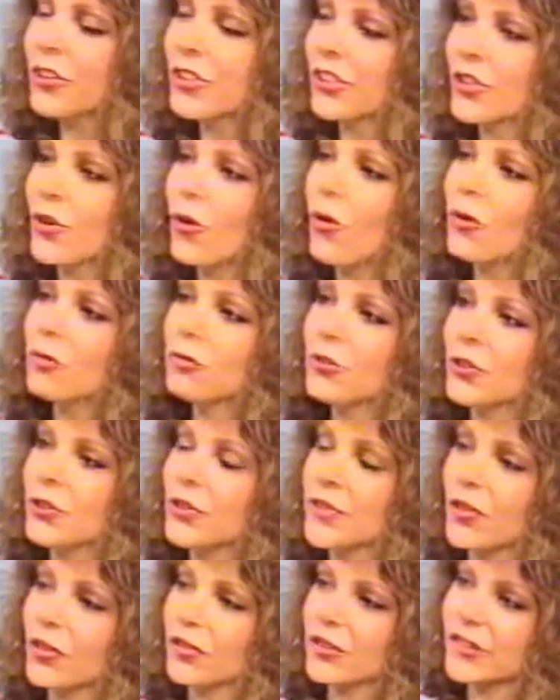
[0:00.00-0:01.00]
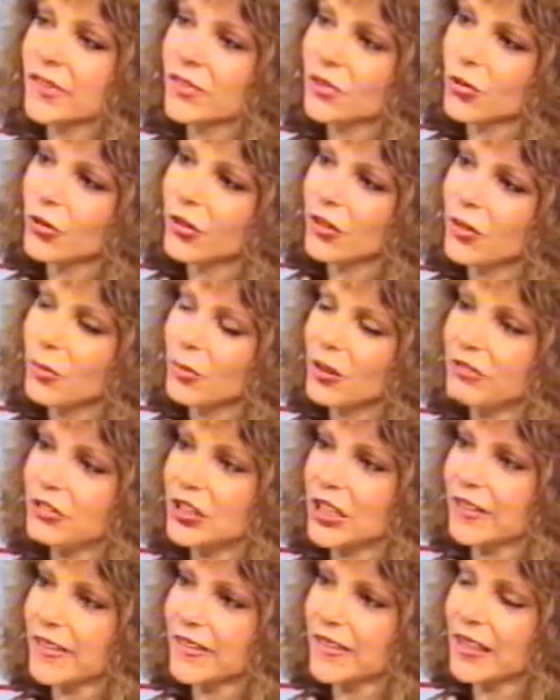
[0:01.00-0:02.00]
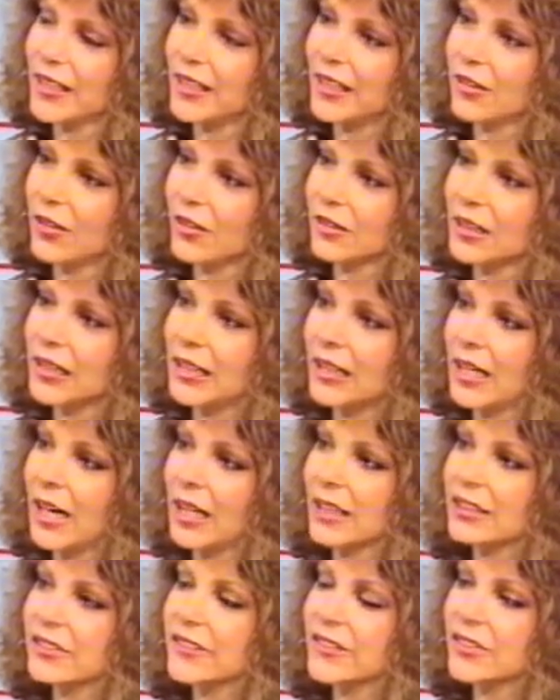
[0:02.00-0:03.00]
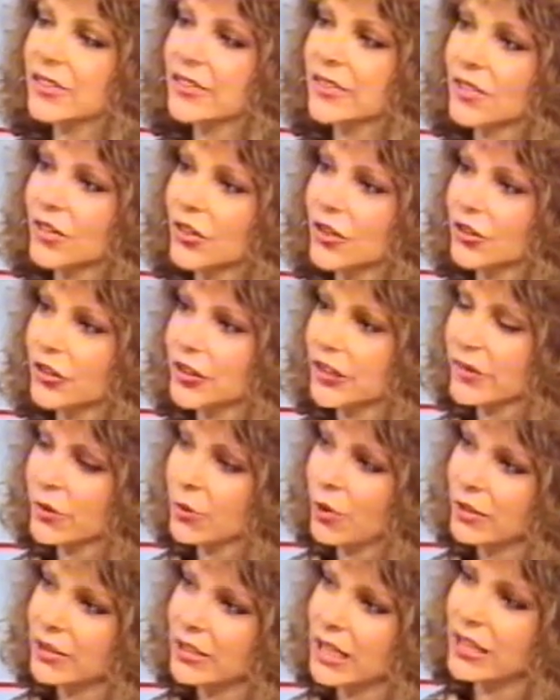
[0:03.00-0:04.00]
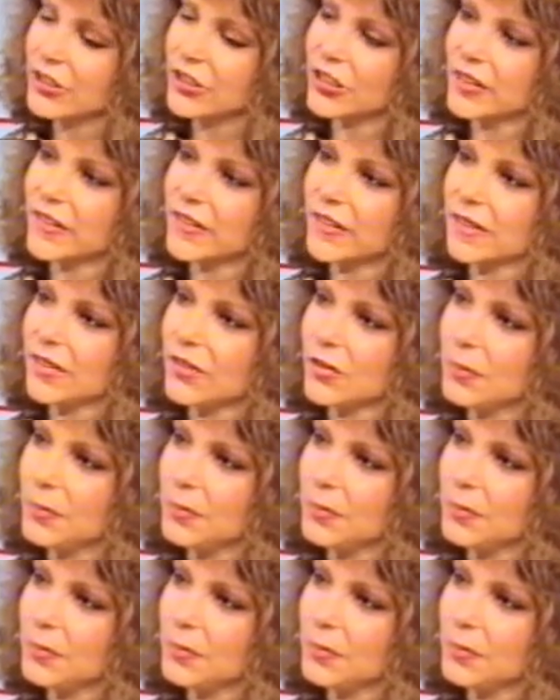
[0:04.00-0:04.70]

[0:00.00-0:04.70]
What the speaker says: are your views on the story that we've just seen on the unlisted securities quotation system?